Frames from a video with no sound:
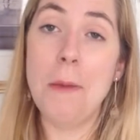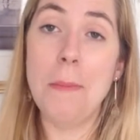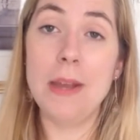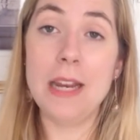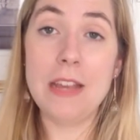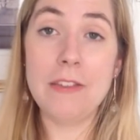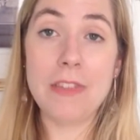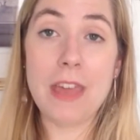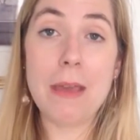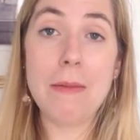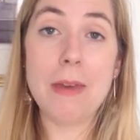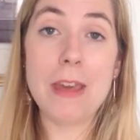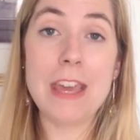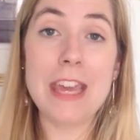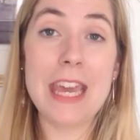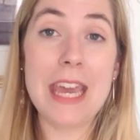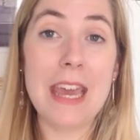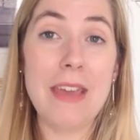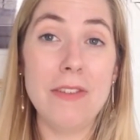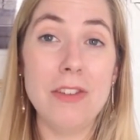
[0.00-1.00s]
But if they
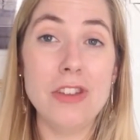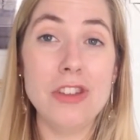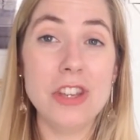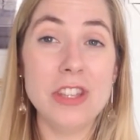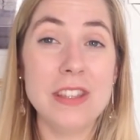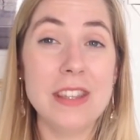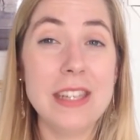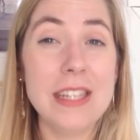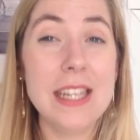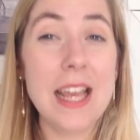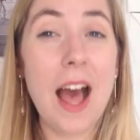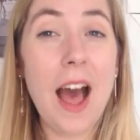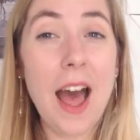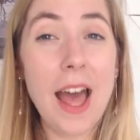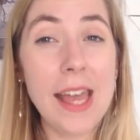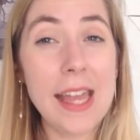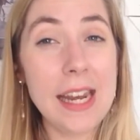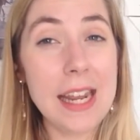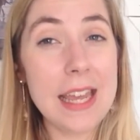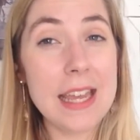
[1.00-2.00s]
make even just the
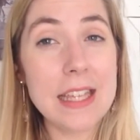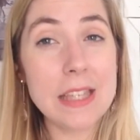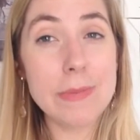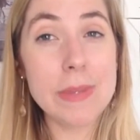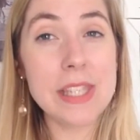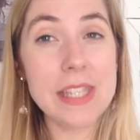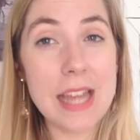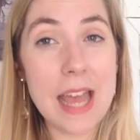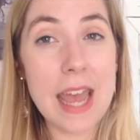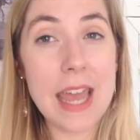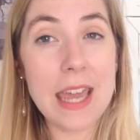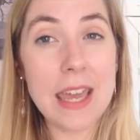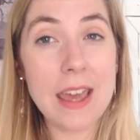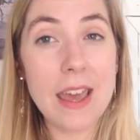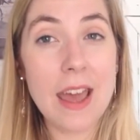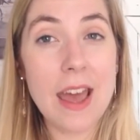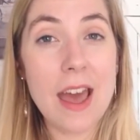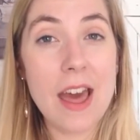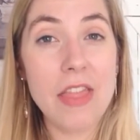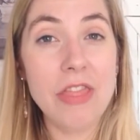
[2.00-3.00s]
tiniest
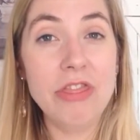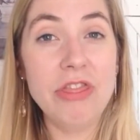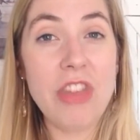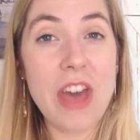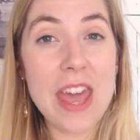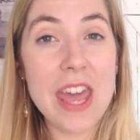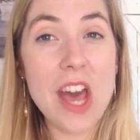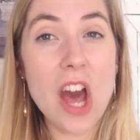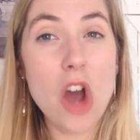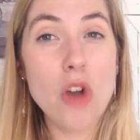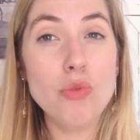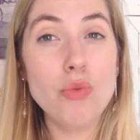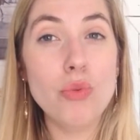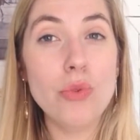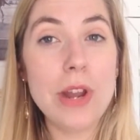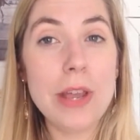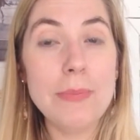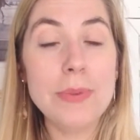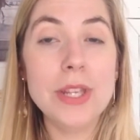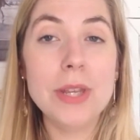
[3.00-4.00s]
mistake, they are
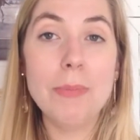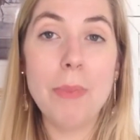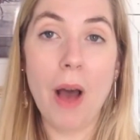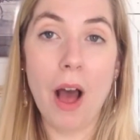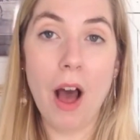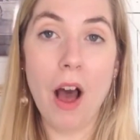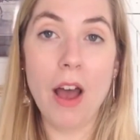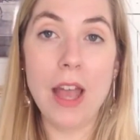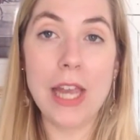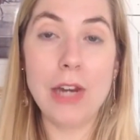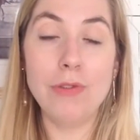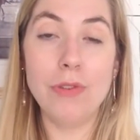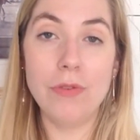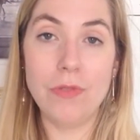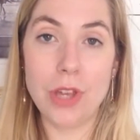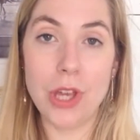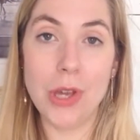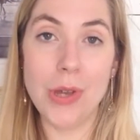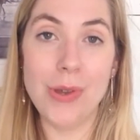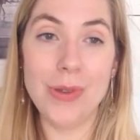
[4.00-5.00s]
ripped apart in
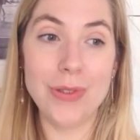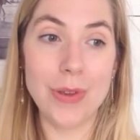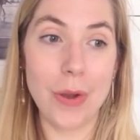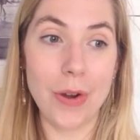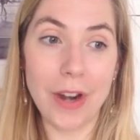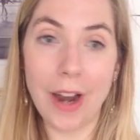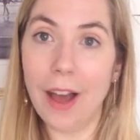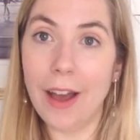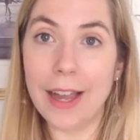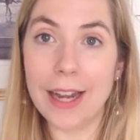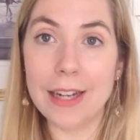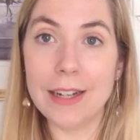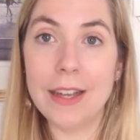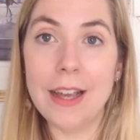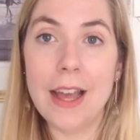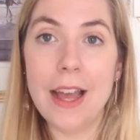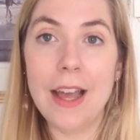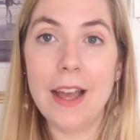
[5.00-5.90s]
reviews online.